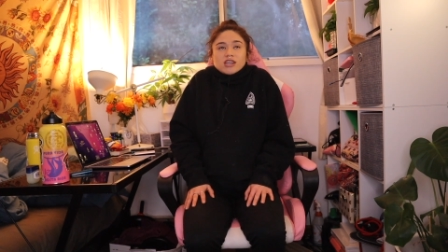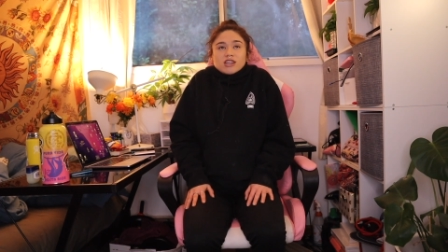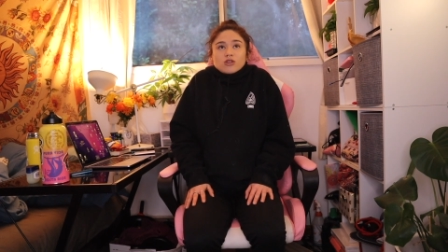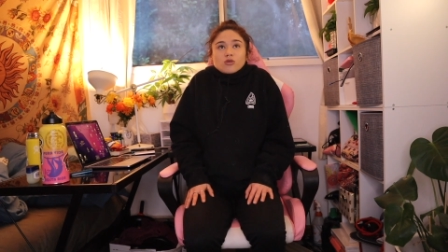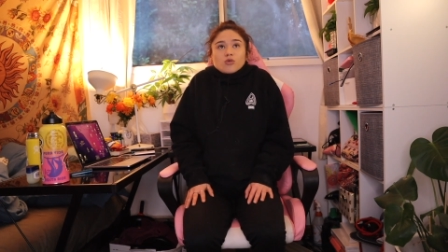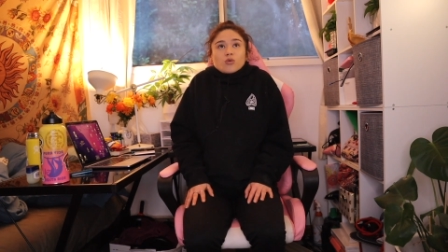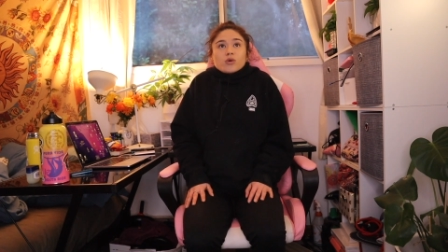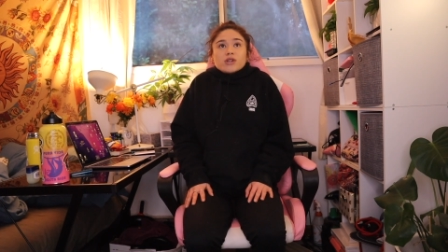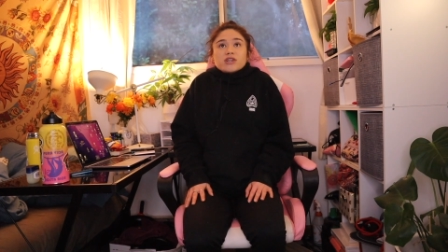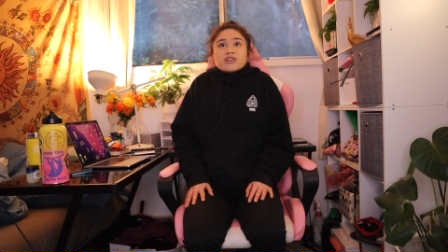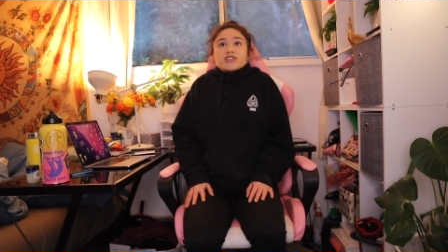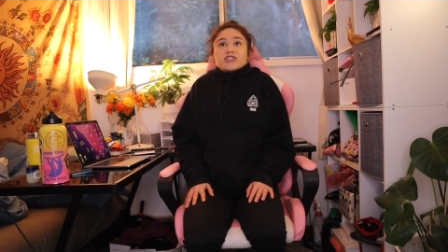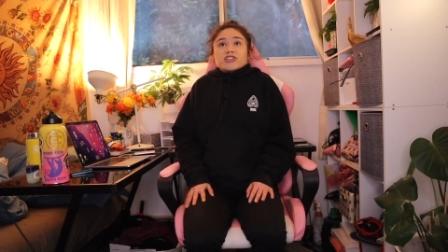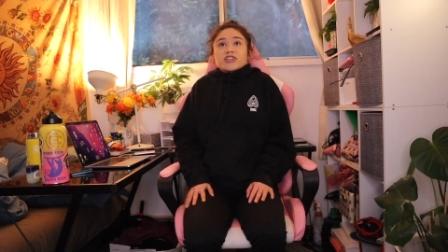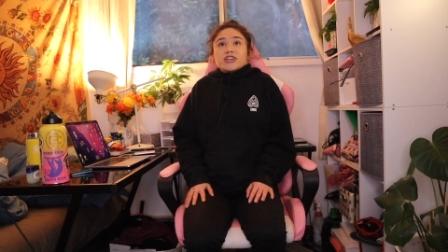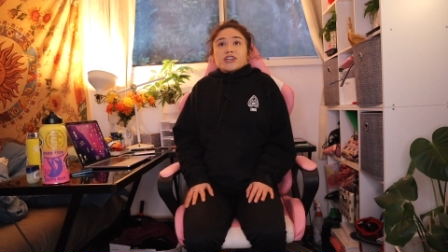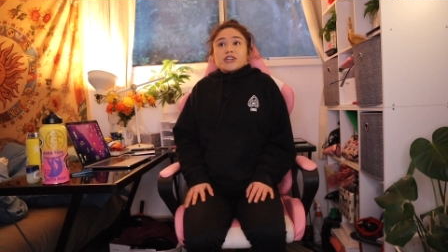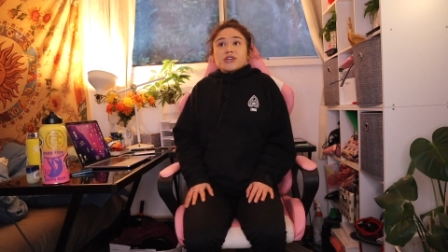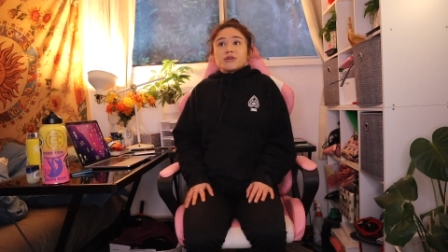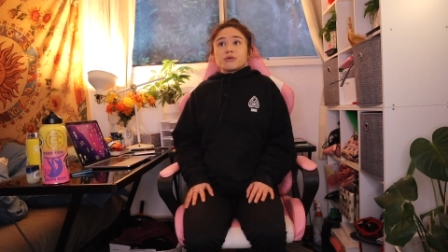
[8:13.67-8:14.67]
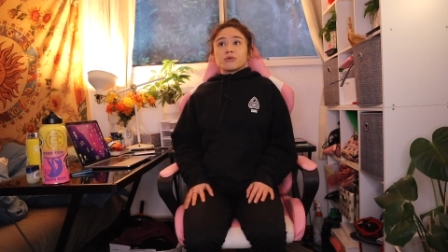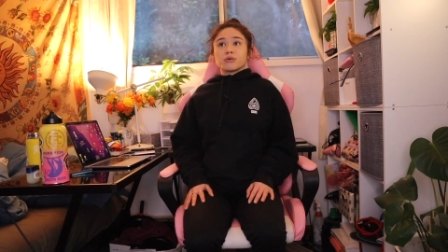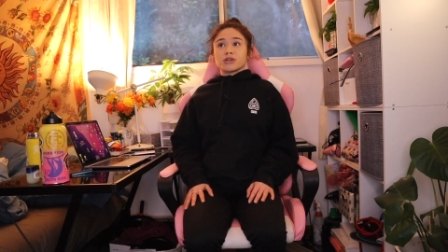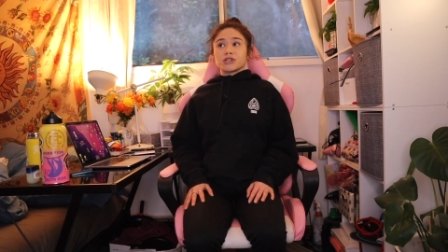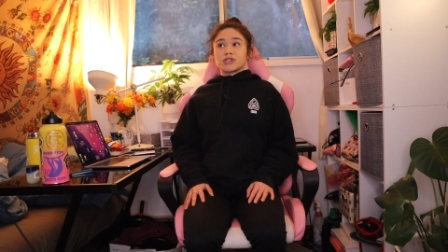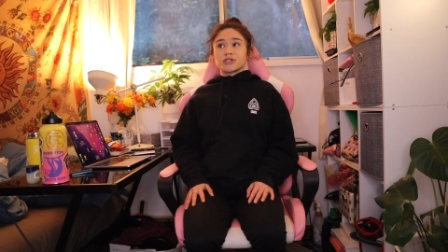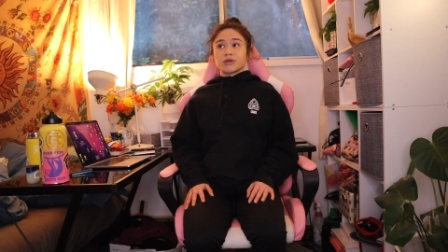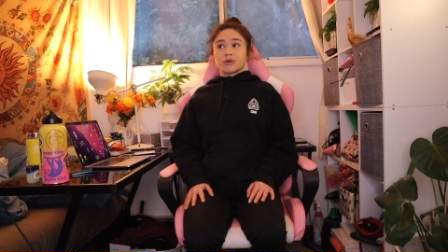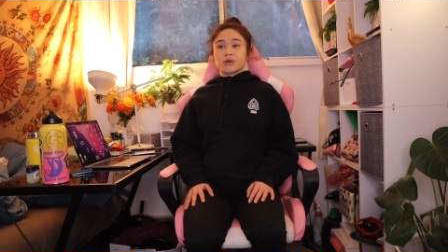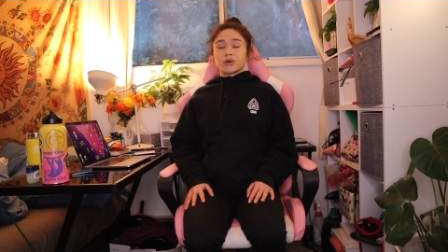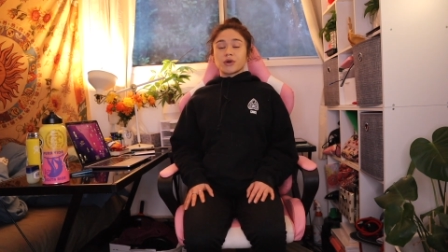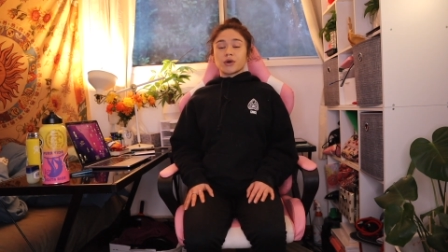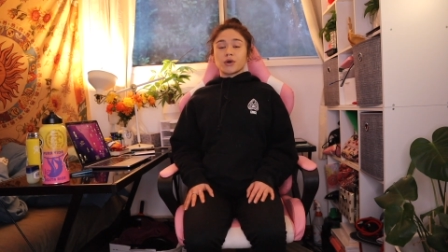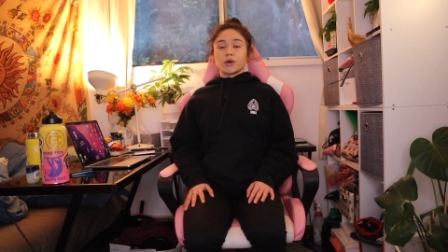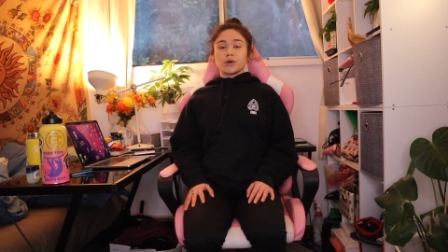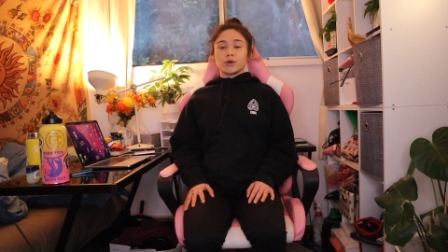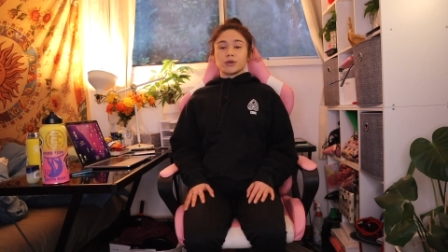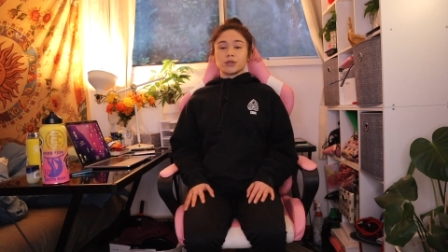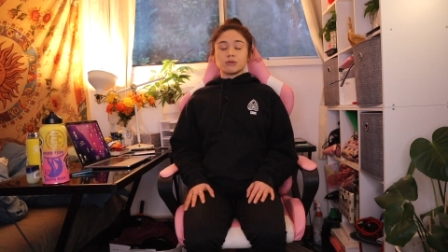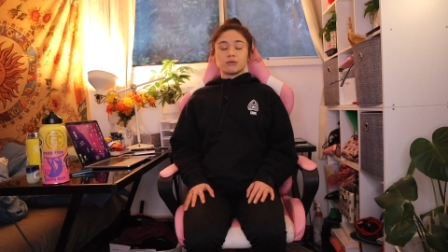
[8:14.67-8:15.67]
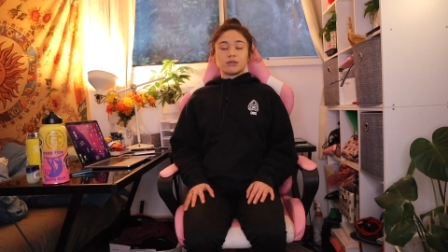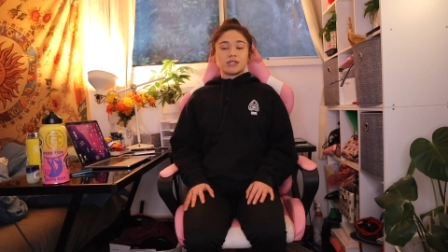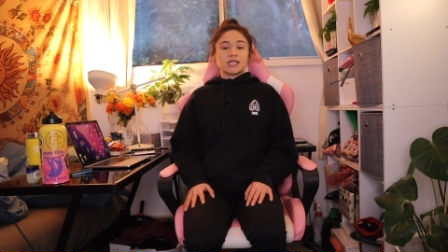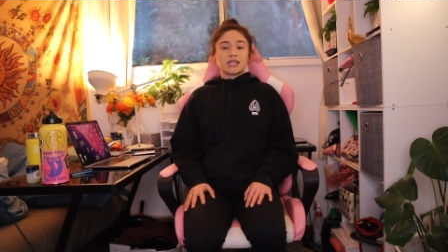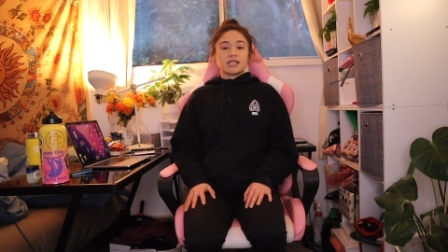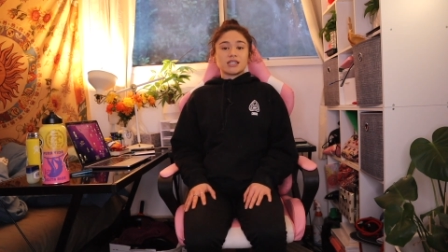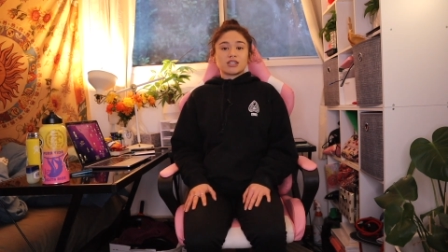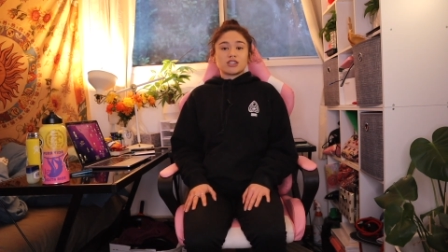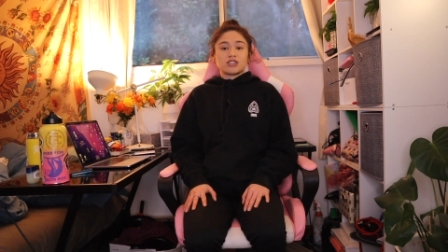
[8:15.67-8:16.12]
in the winter. We're so cold, we tend to